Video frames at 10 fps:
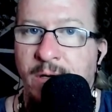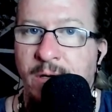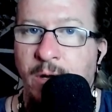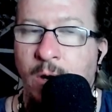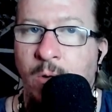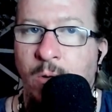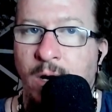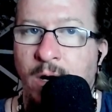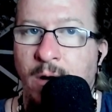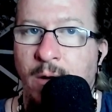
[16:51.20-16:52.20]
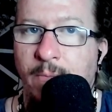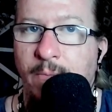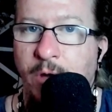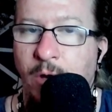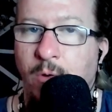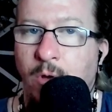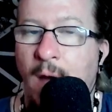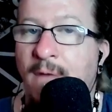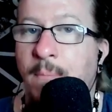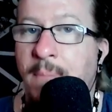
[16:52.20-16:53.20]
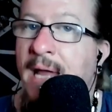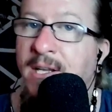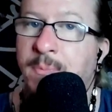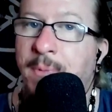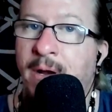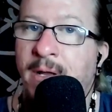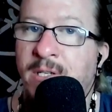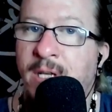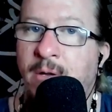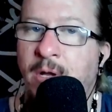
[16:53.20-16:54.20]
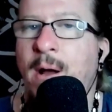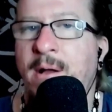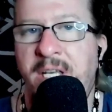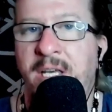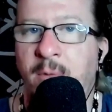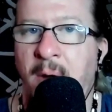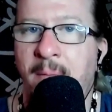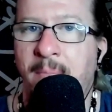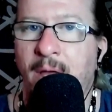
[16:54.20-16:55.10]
You know, uh, you, you have a bad experience that you go out to eat, right?